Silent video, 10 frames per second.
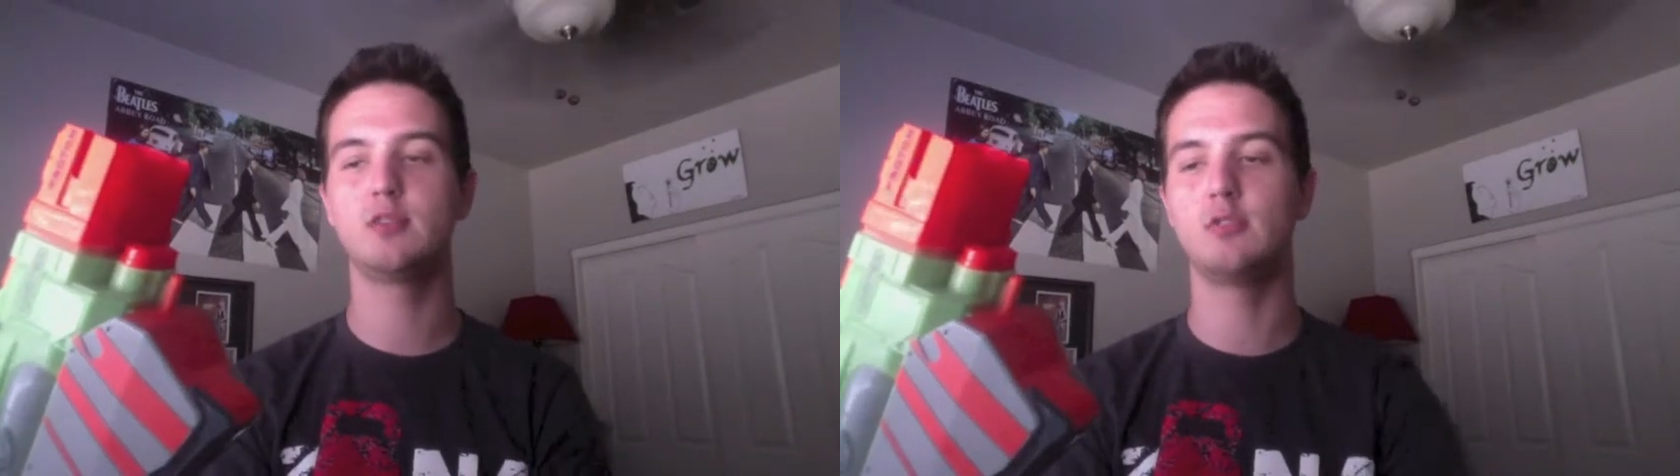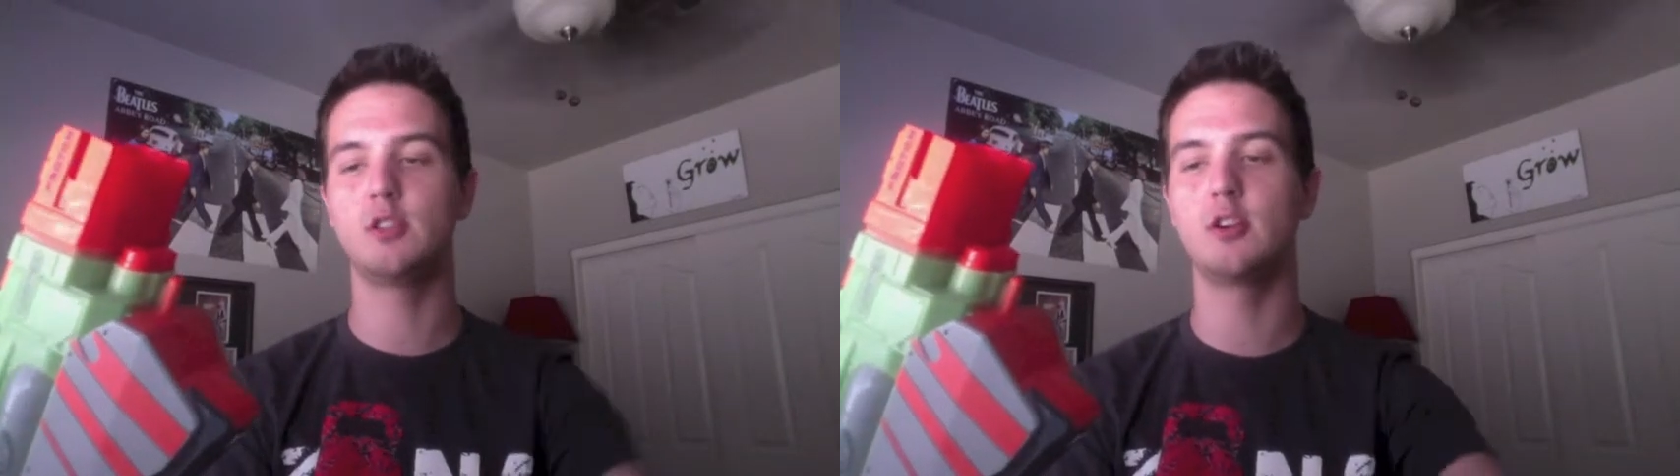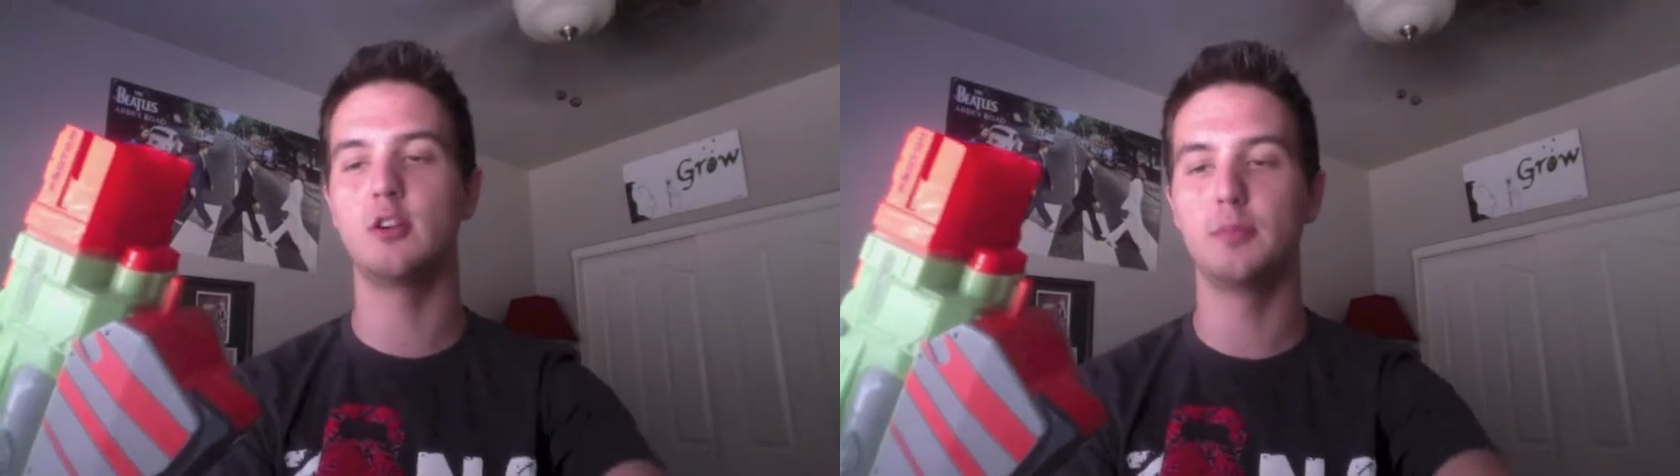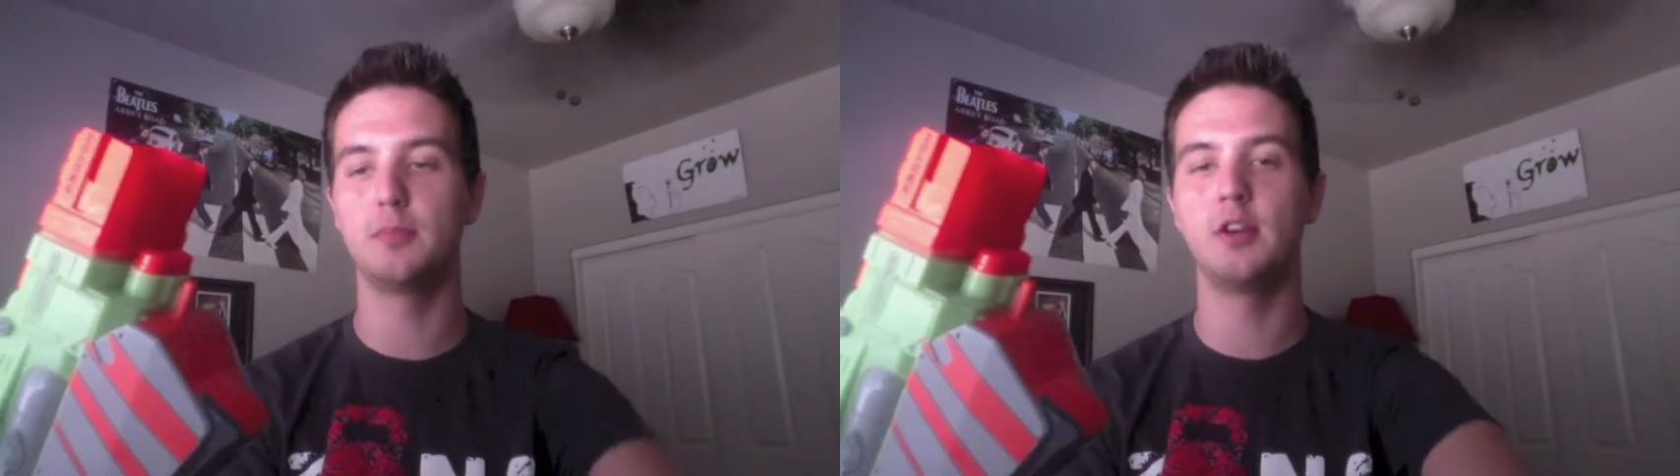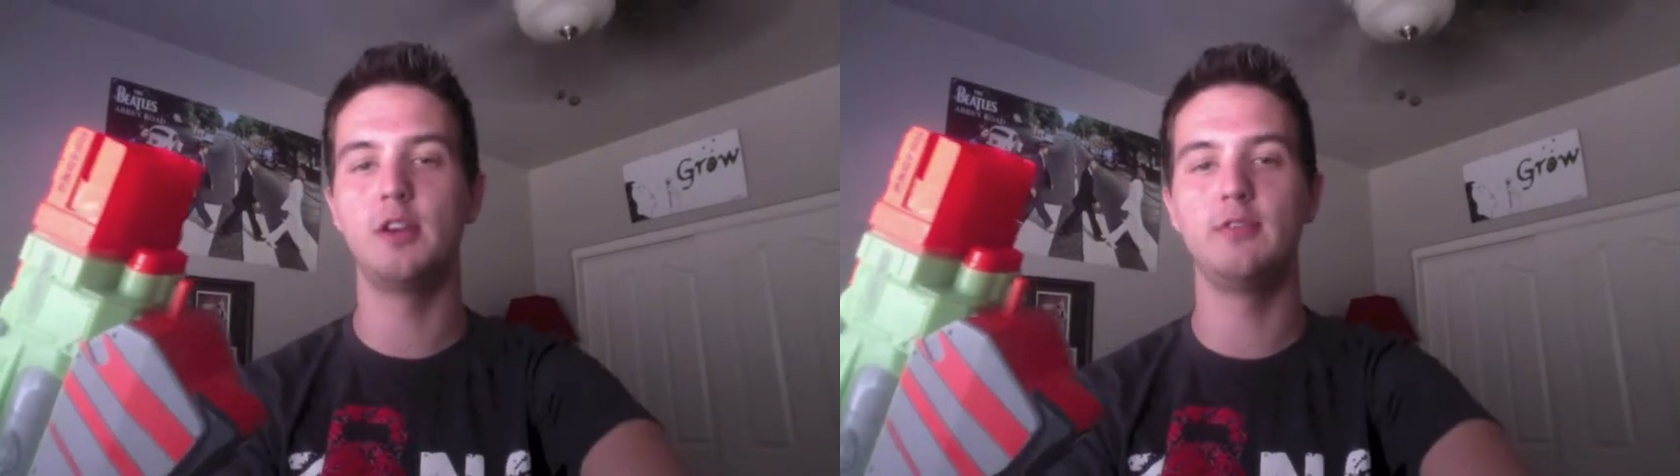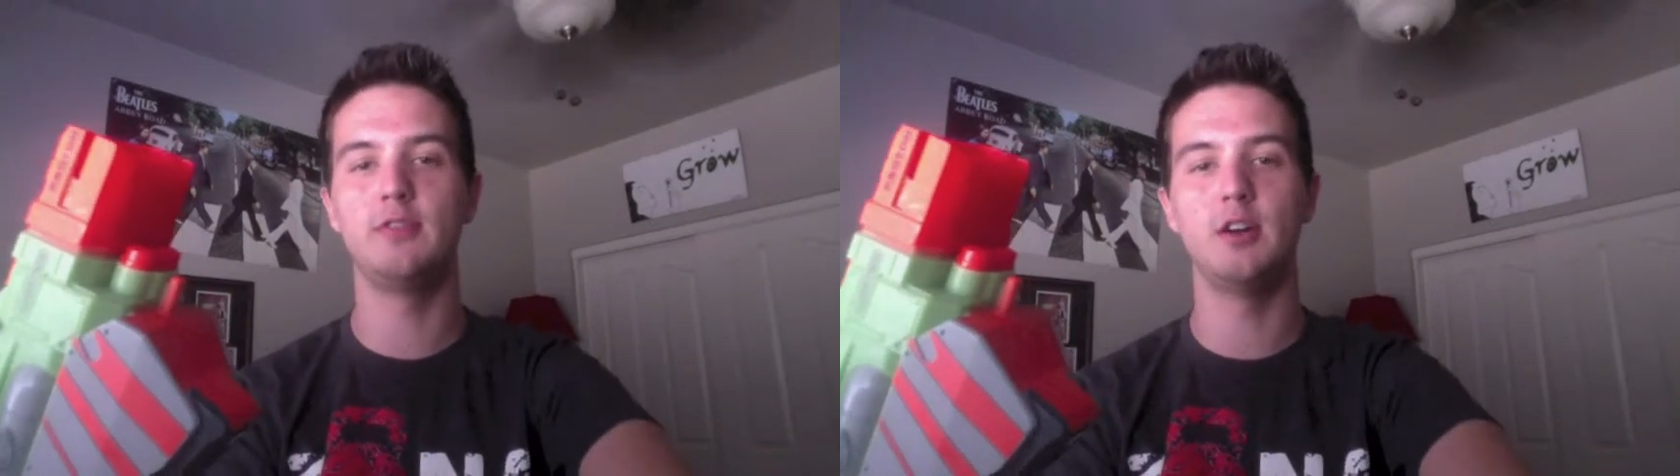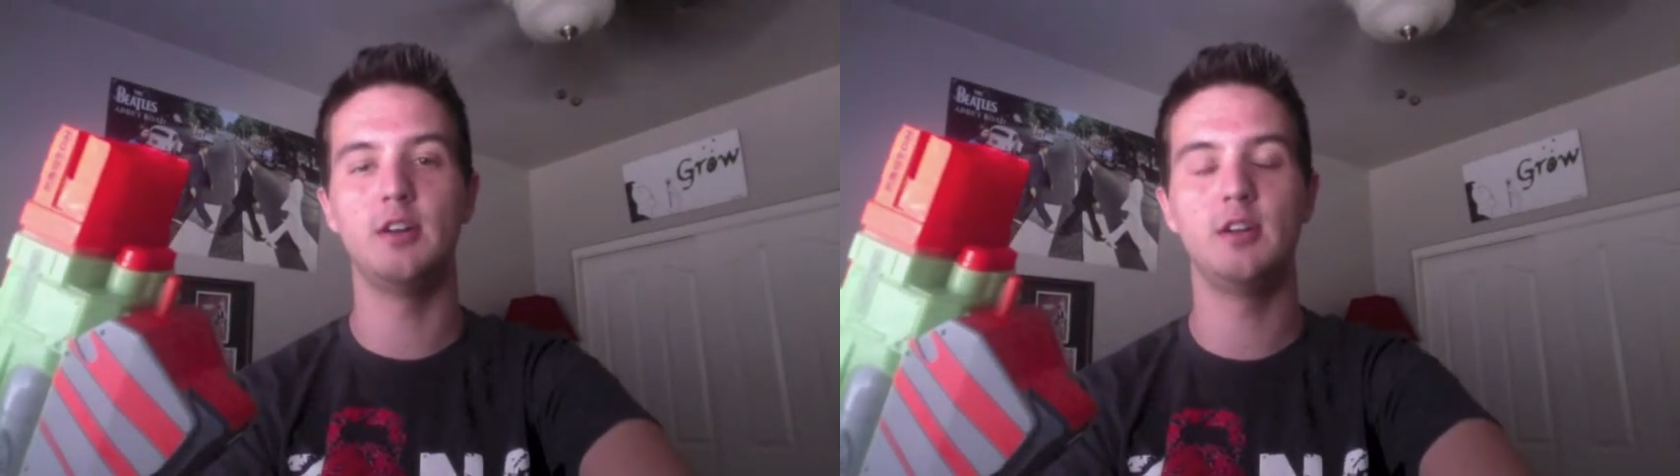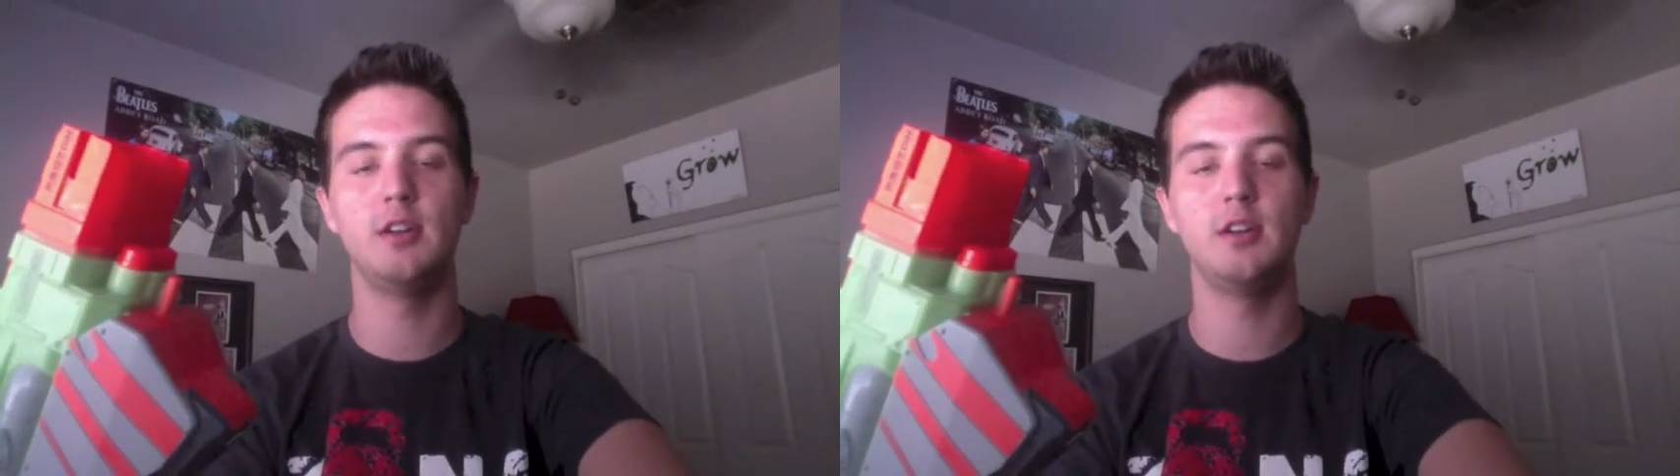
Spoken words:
which are pretty fun.